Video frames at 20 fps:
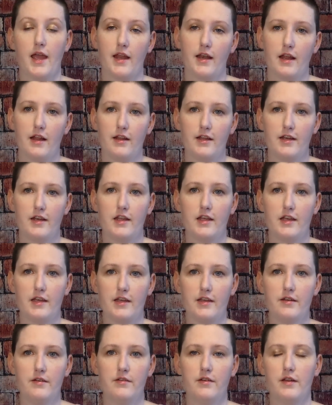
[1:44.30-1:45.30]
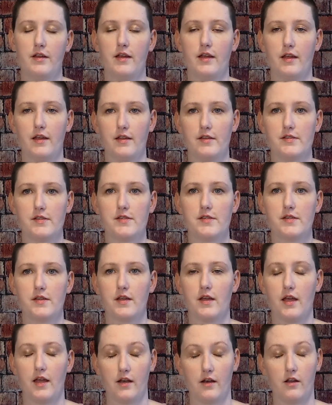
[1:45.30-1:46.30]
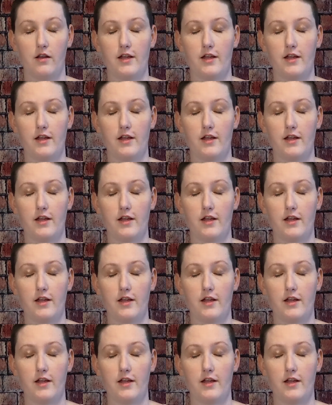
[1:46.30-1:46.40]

An LED is an